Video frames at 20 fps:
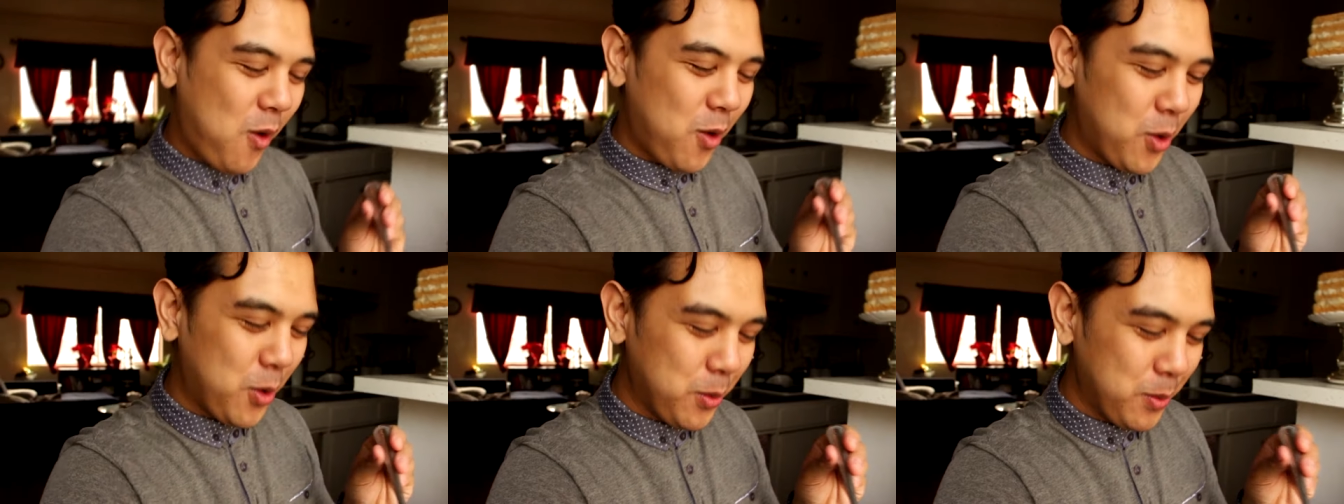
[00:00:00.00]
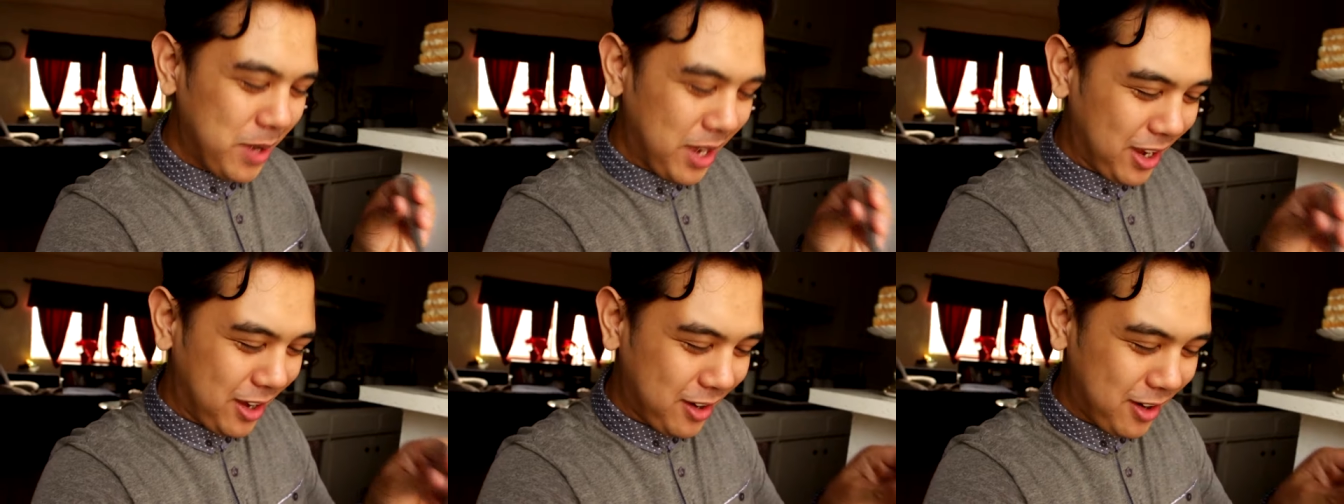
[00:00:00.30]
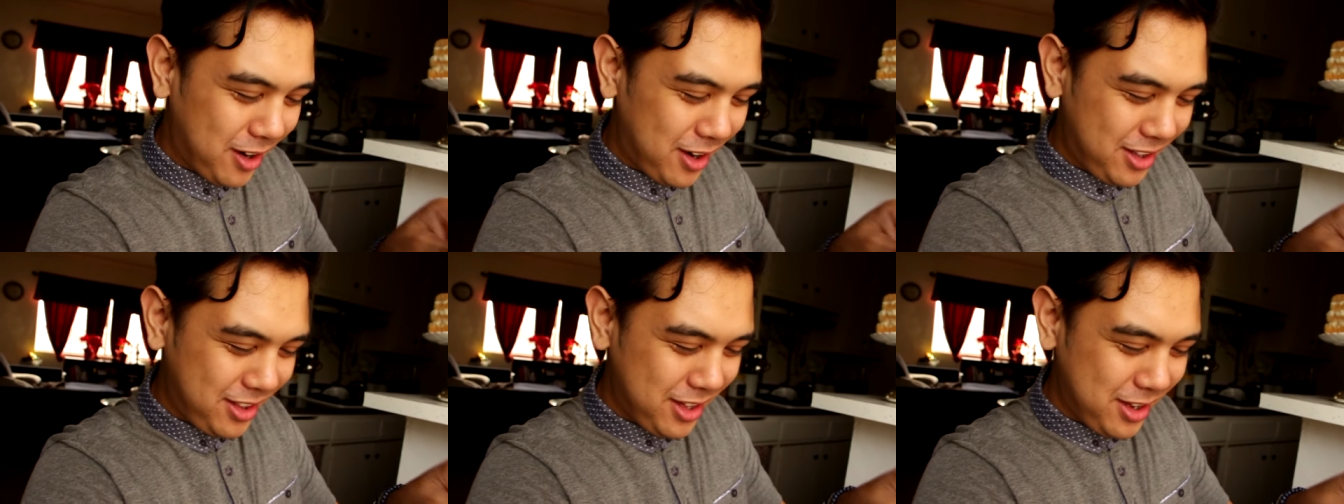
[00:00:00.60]
Oh my
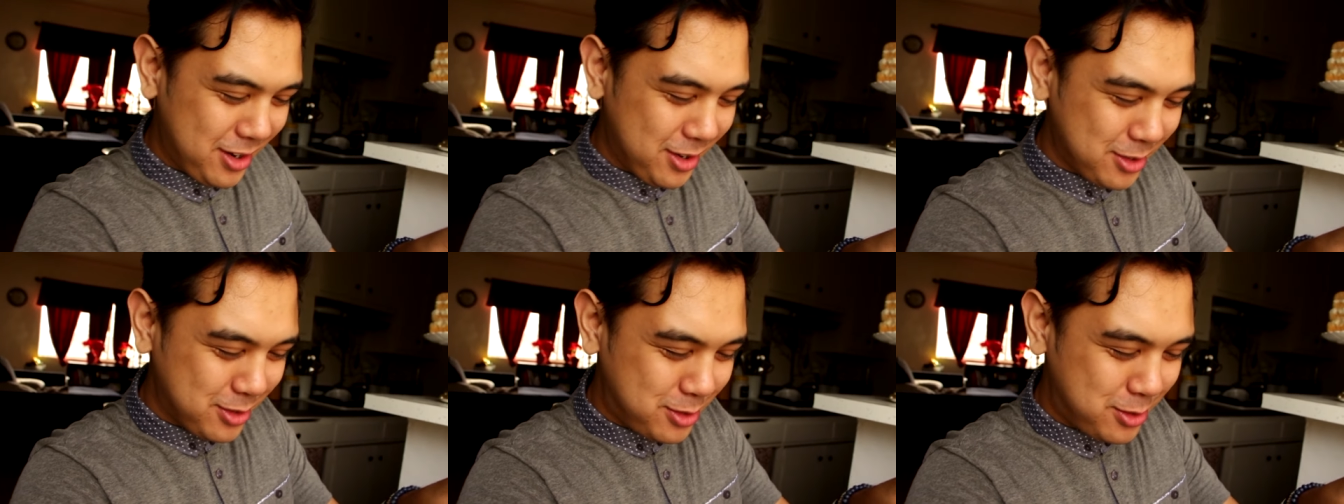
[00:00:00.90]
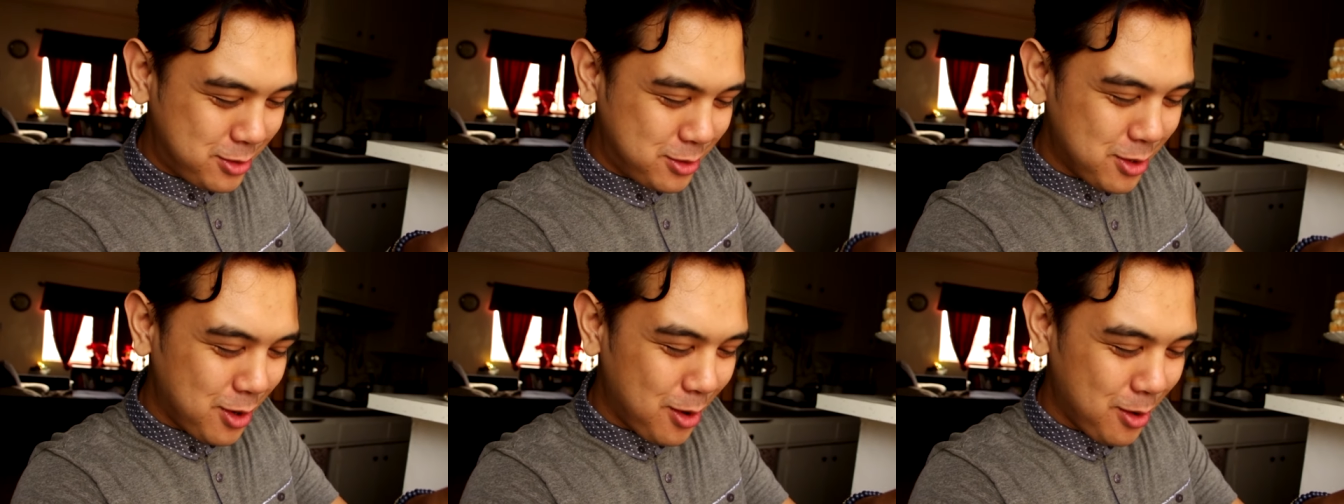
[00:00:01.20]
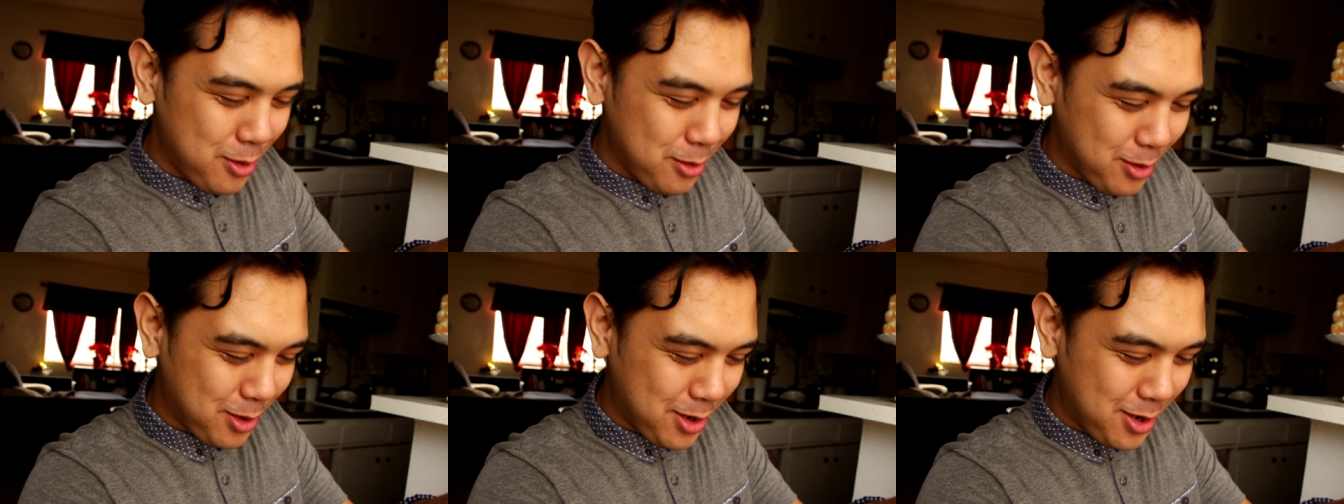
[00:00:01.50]
God, that is
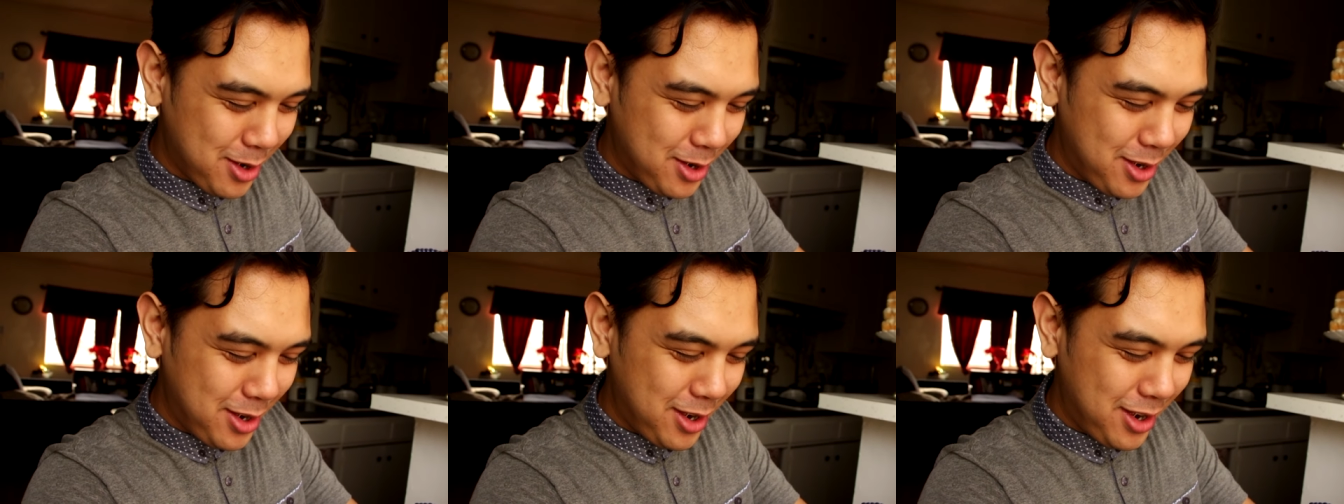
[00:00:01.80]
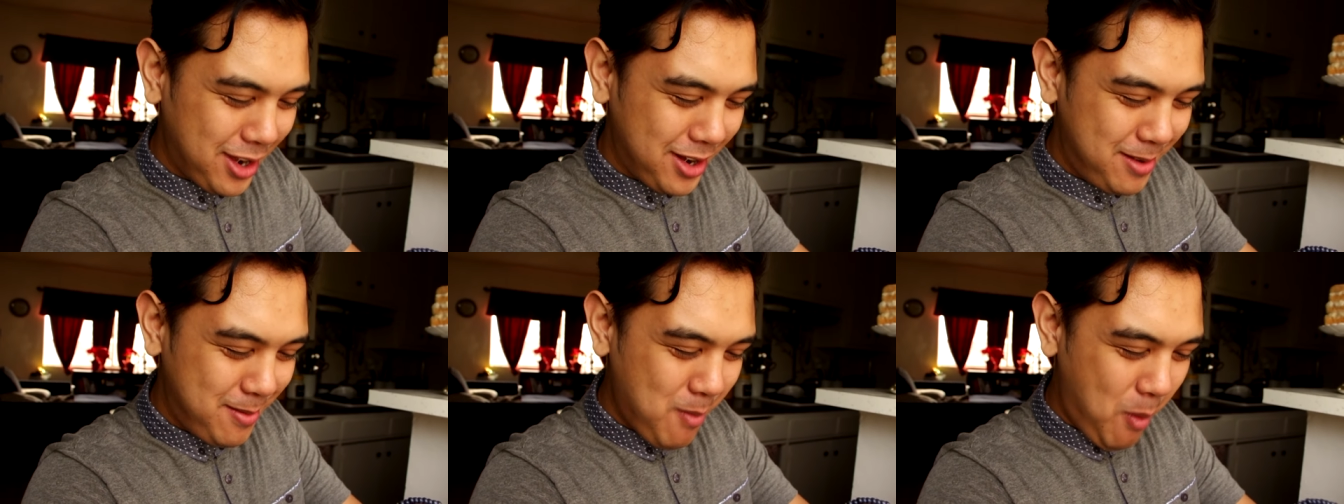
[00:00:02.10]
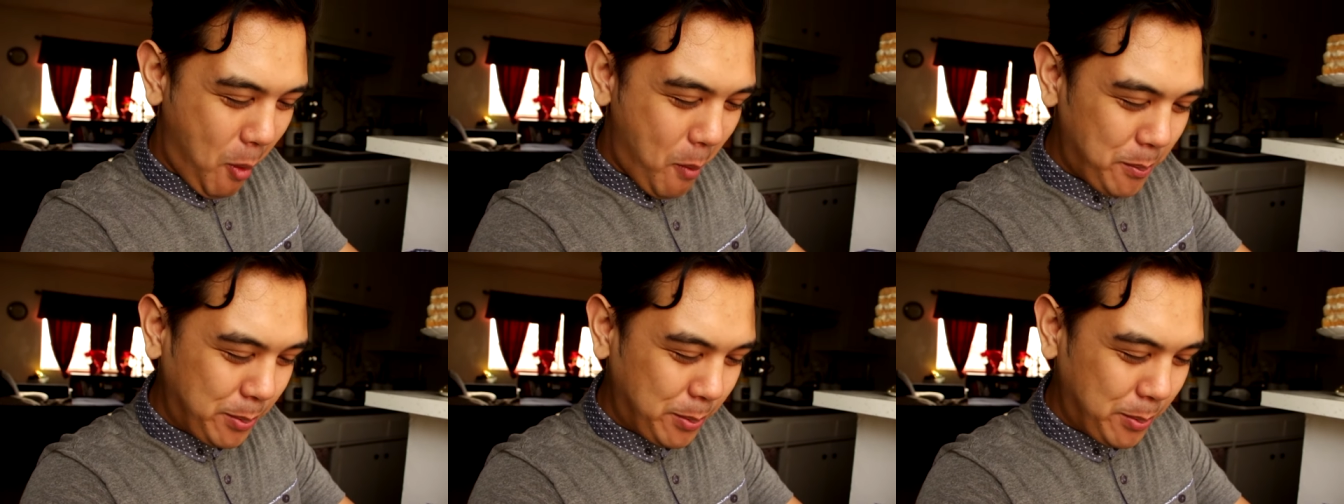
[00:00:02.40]
so good.